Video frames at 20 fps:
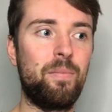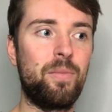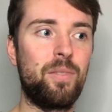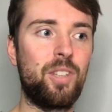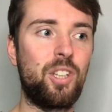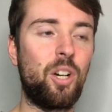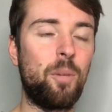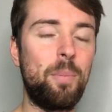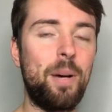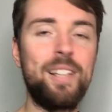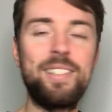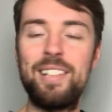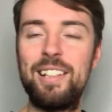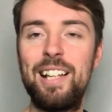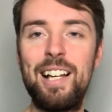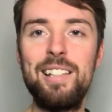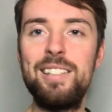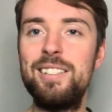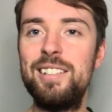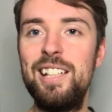compared to
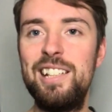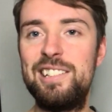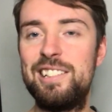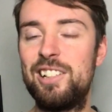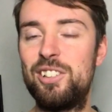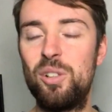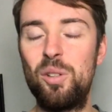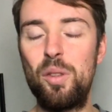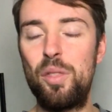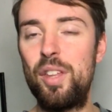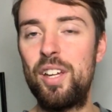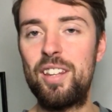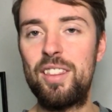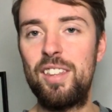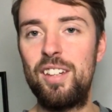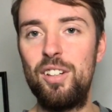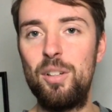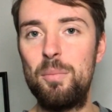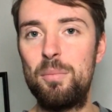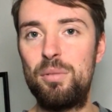last season, I don't think
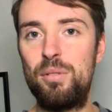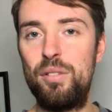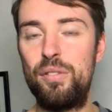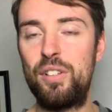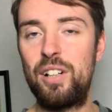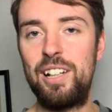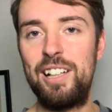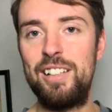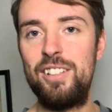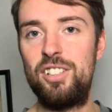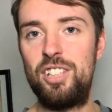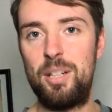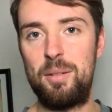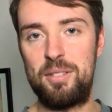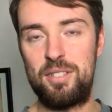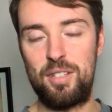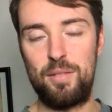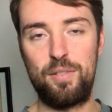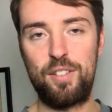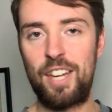the number of clean
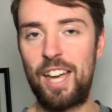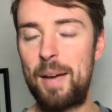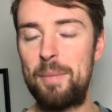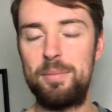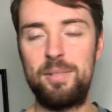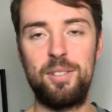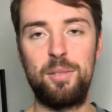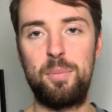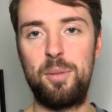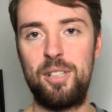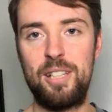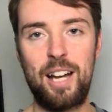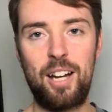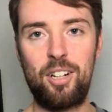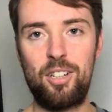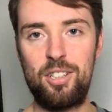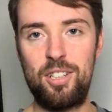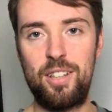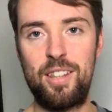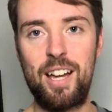sheets they've kept has been
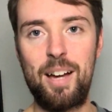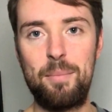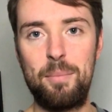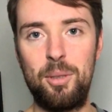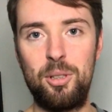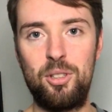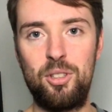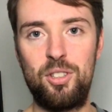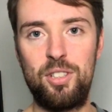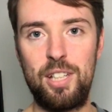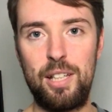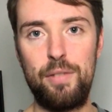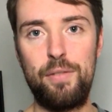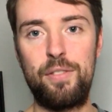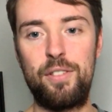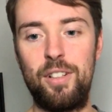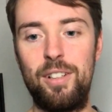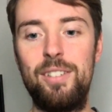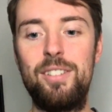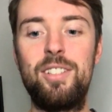actually that much
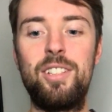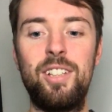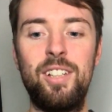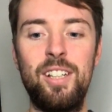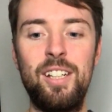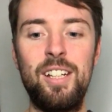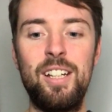different.